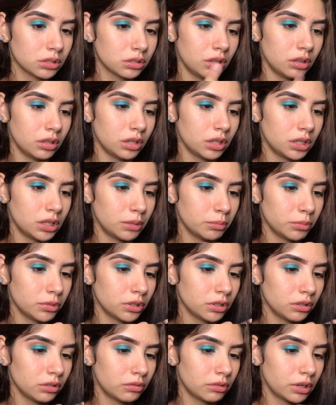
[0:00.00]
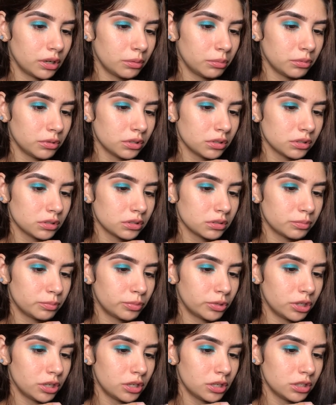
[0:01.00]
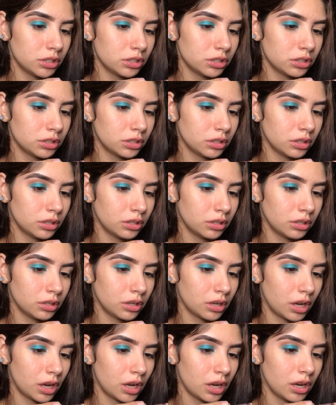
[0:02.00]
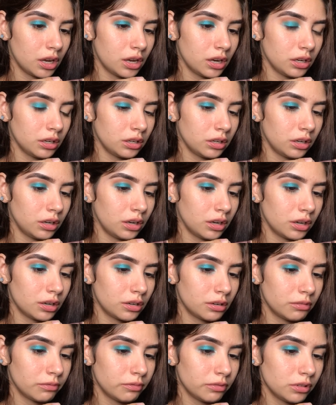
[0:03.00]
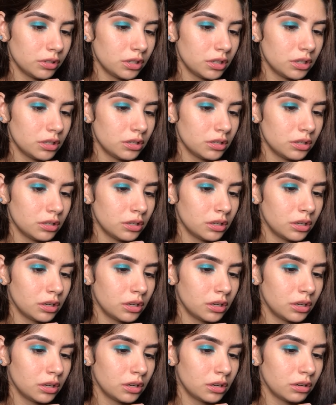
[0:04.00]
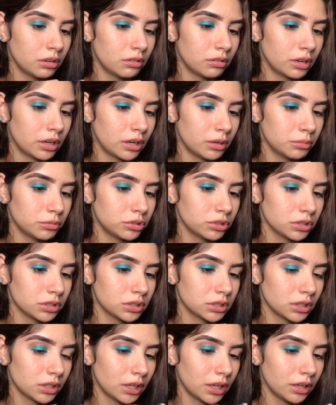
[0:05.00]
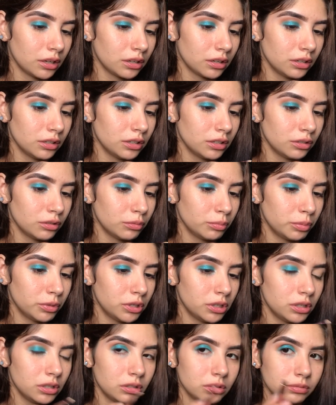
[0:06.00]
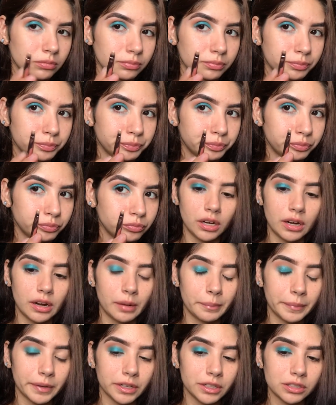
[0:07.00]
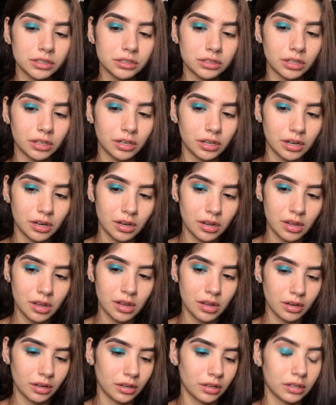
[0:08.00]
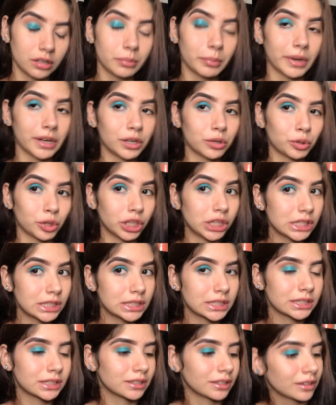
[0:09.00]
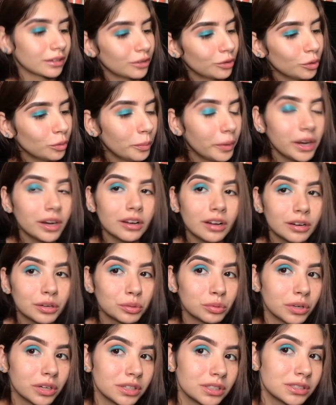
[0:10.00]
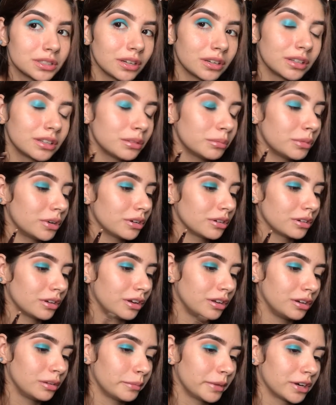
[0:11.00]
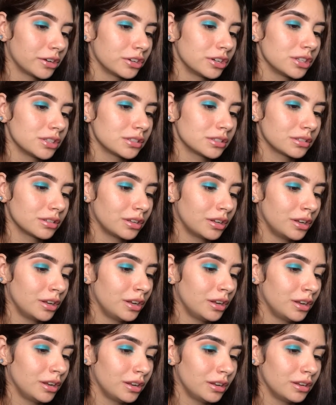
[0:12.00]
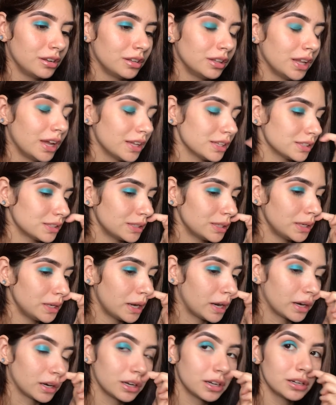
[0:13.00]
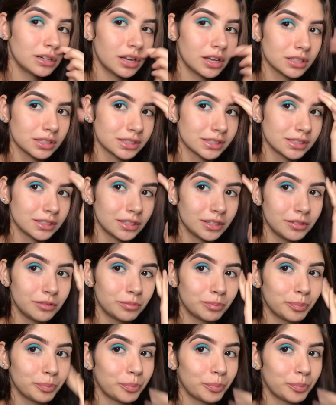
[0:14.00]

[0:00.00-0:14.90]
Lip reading: and then I'm gonna grab this brush and carefully grab just like a little bit. Now I'm gonna start cutting my crease. Oh my god, you guys, talking about cutting my crease. Last night I could not sleep